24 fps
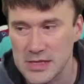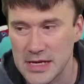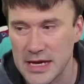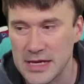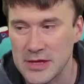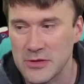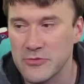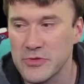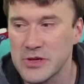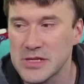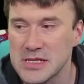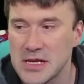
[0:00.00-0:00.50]

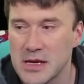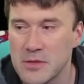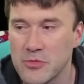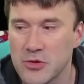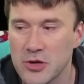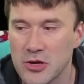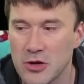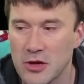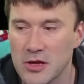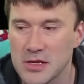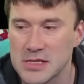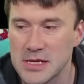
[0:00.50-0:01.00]
And the reason I
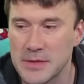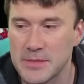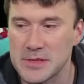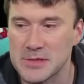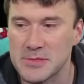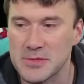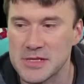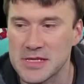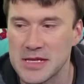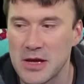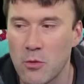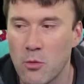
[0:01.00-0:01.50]
bring all this up is
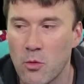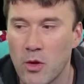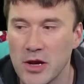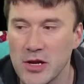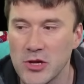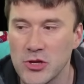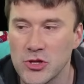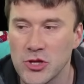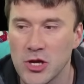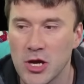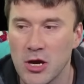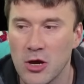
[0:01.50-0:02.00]
because I want
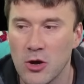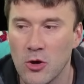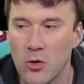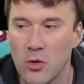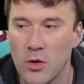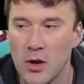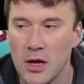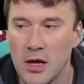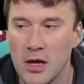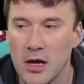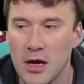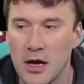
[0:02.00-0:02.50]
to
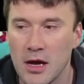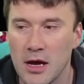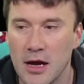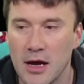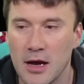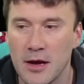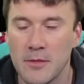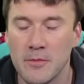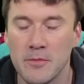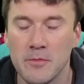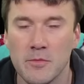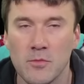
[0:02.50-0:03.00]
know,
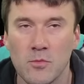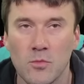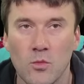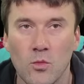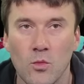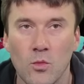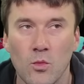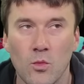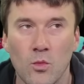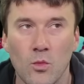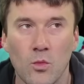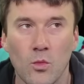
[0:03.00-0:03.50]
um,
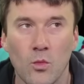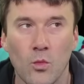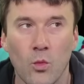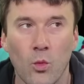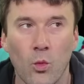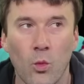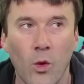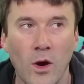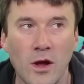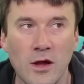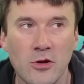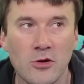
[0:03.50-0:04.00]

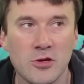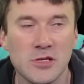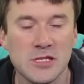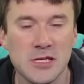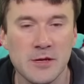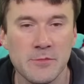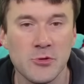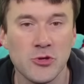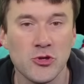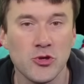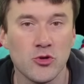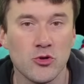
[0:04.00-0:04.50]
what are
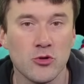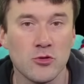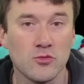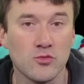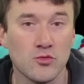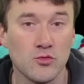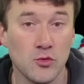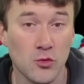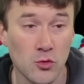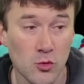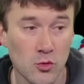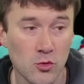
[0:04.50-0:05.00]
some of your
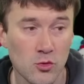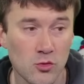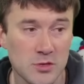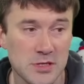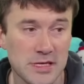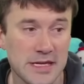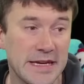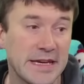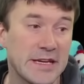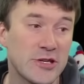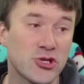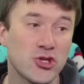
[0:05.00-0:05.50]
rules
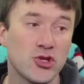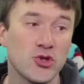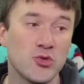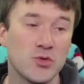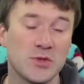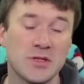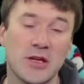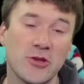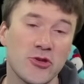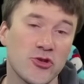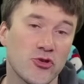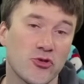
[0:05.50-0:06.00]

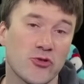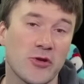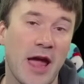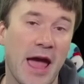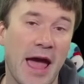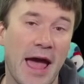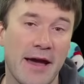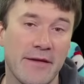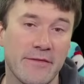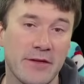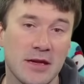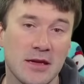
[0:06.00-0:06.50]
issues that you're
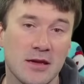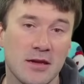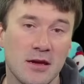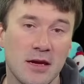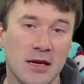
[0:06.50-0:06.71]
having?